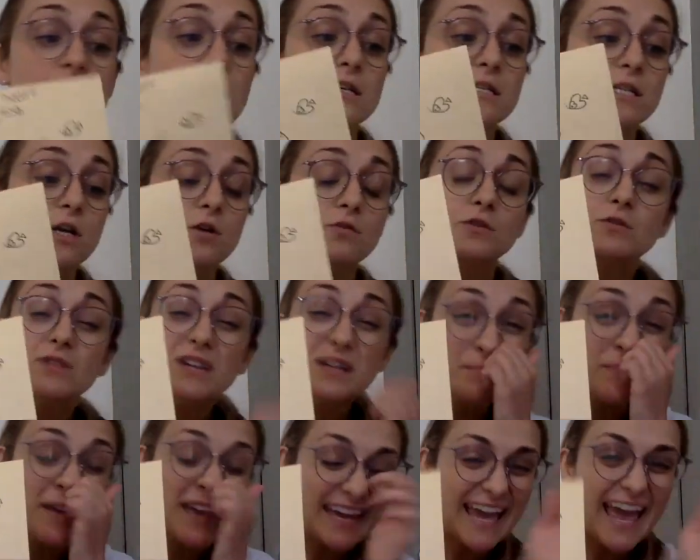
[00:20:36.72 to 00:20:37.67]
So you
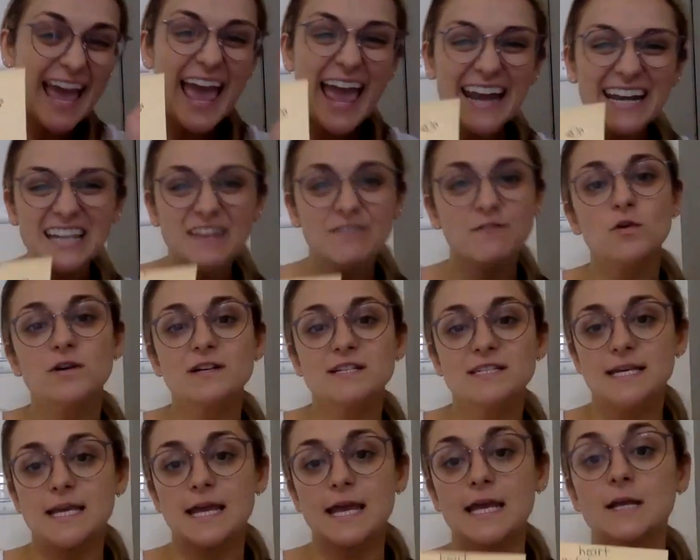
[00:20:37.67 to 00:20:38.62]
can pick any 4
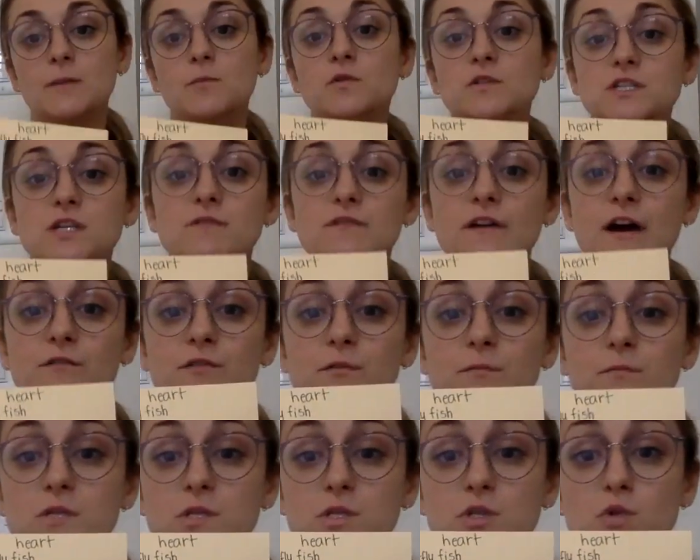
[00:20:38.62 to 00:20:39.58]
sea animals you found
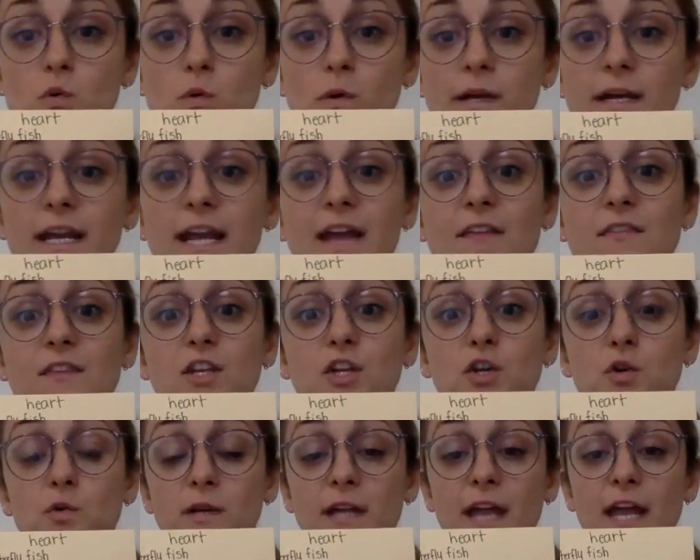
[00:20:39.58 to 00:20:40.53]
from the story and then
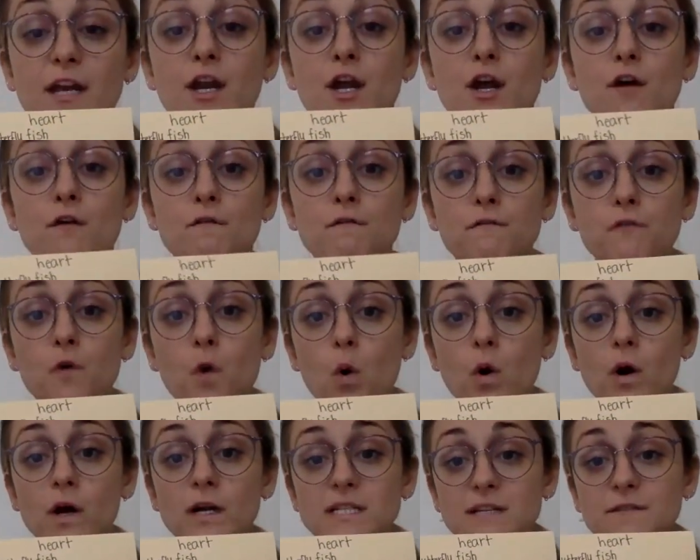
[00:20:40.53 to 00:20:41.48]
create
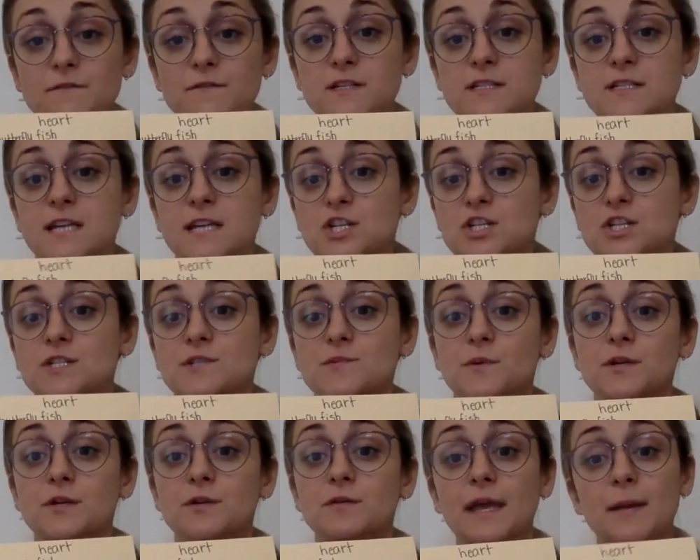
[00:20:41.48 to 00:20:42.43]
4 different sections
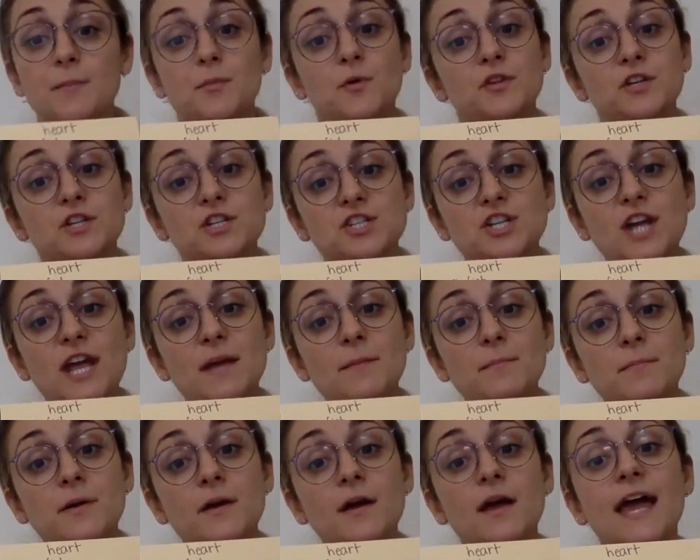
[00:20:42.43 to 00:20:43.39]
where you label the shape
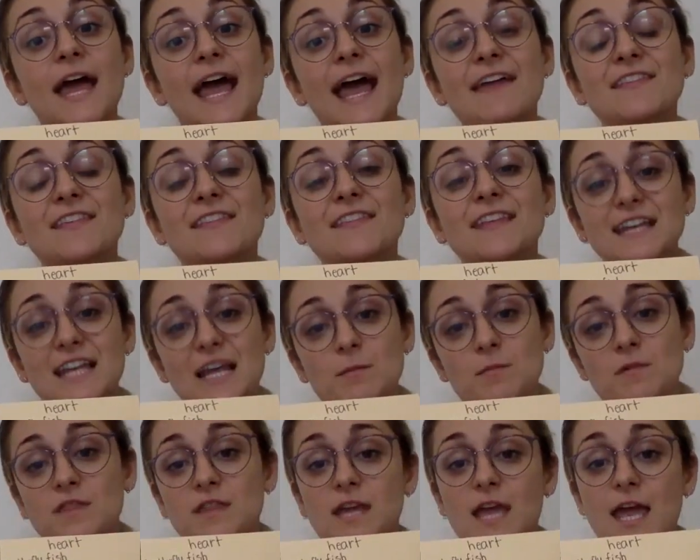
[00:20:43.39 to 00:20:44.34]
and then the name
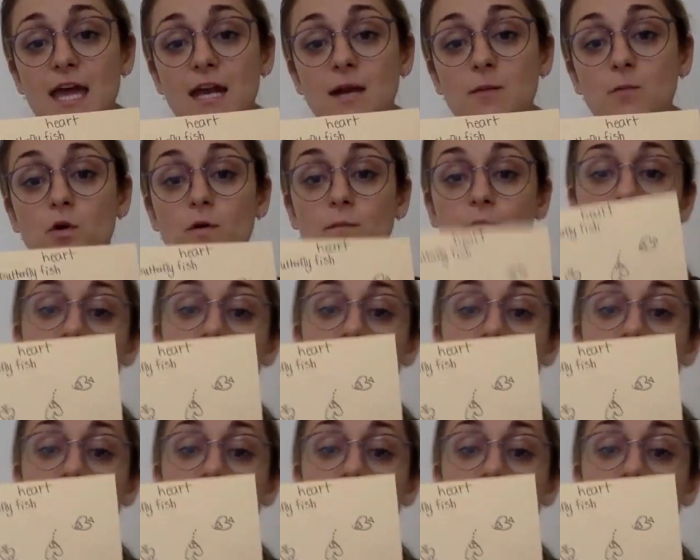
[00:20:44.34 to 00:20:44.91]
of the animal.